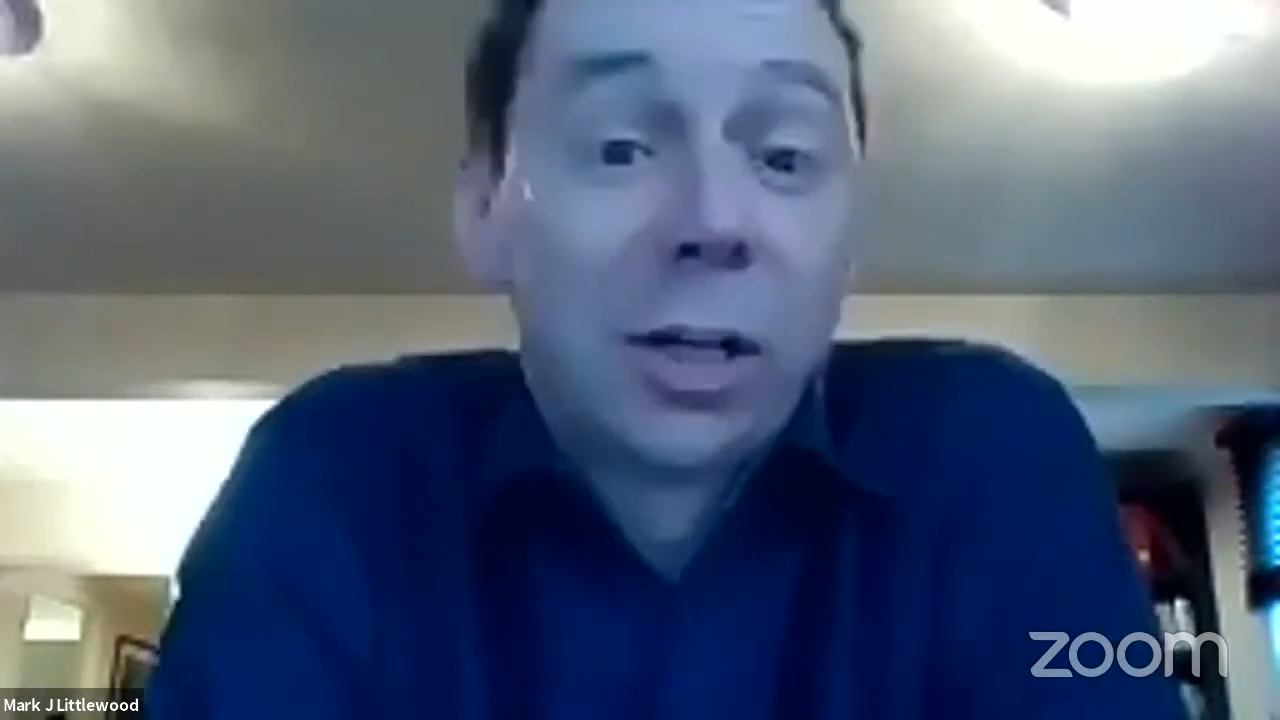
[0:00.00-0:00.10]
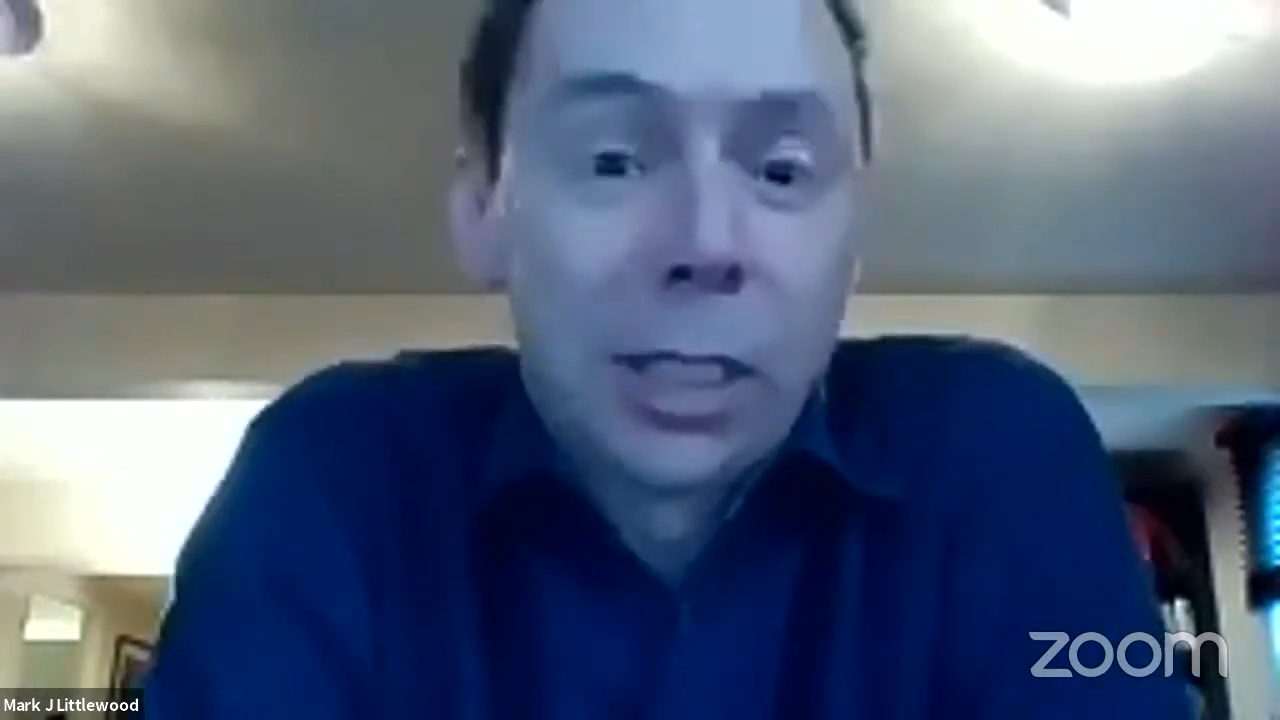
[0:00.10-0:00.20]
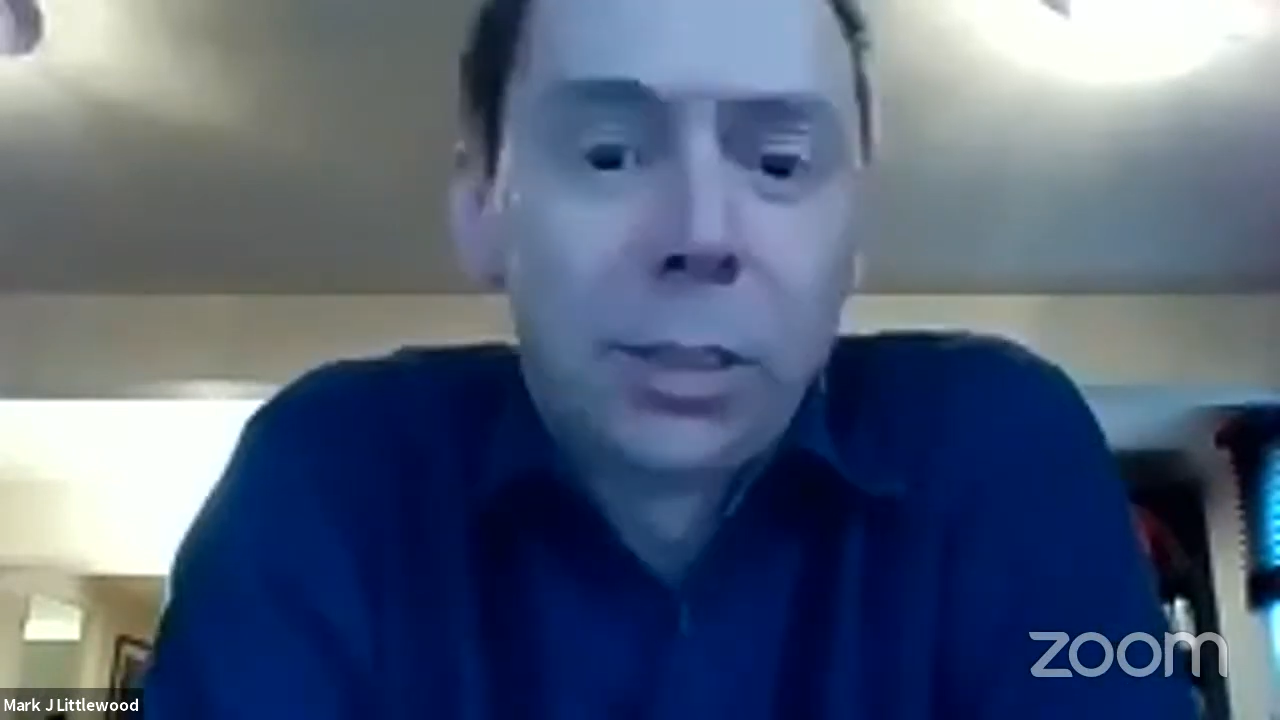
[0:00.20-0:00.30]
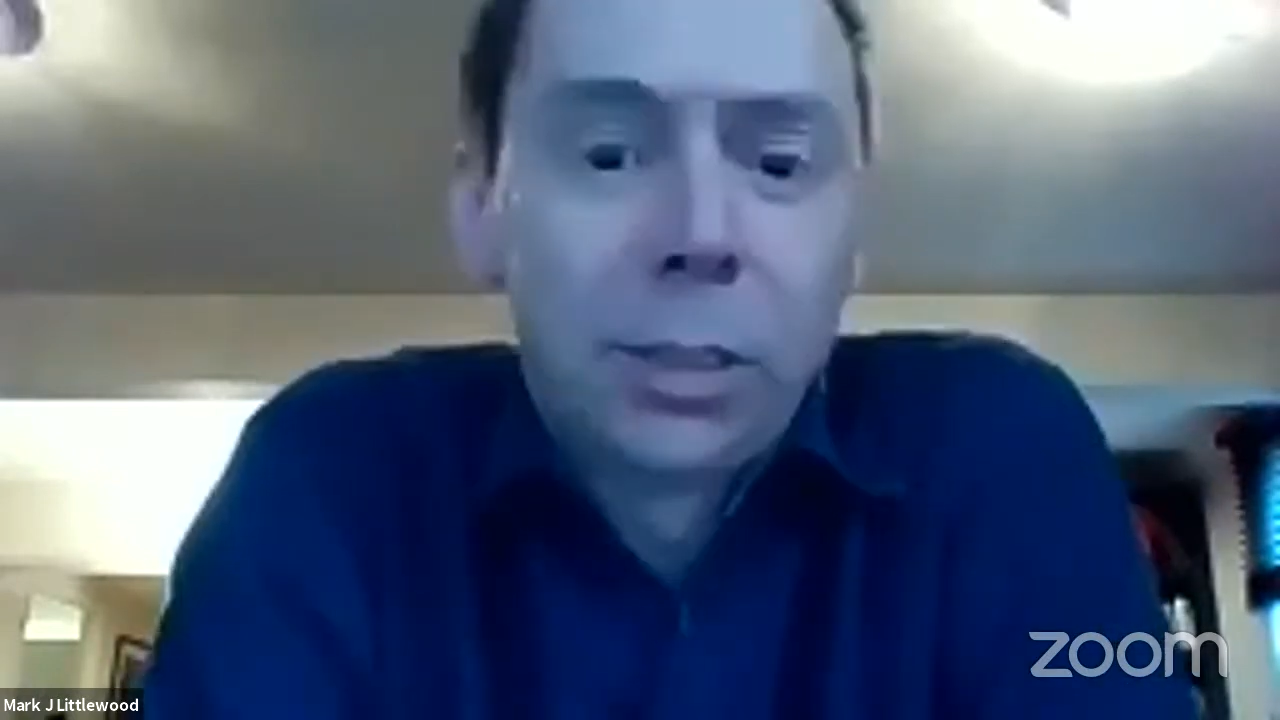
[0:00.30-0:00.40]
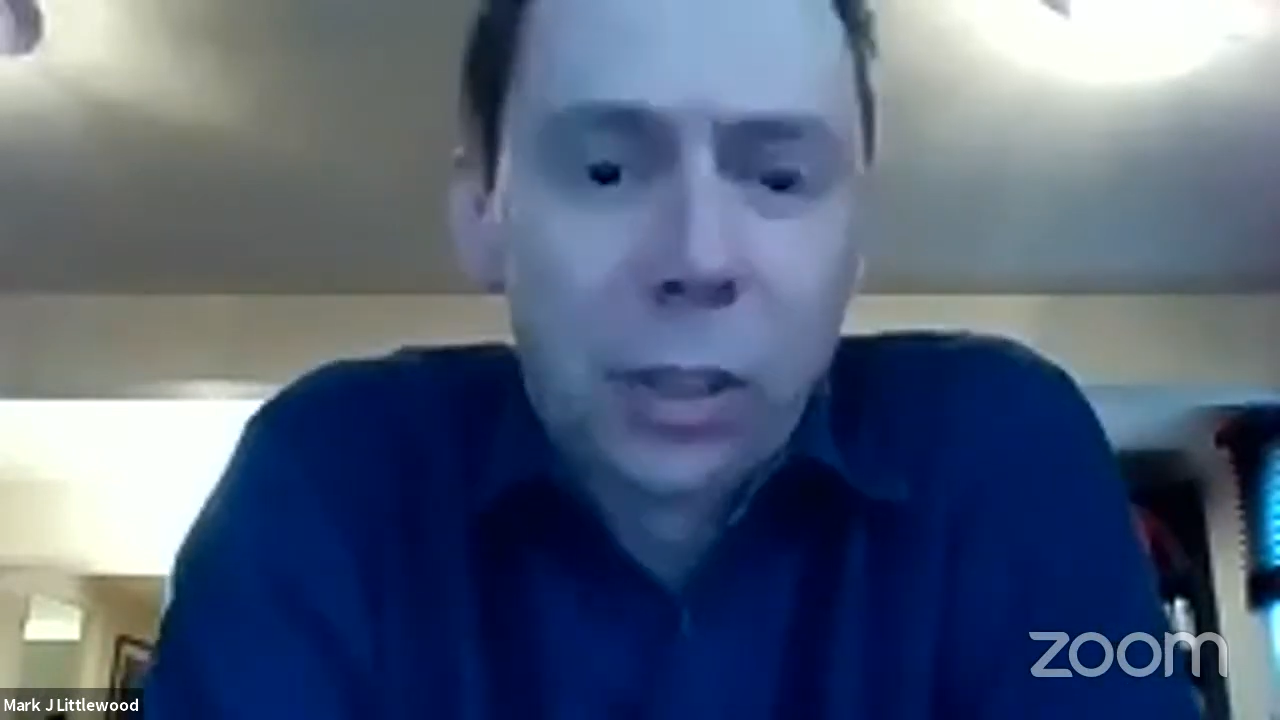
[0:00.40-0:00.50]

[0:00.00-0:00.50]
us into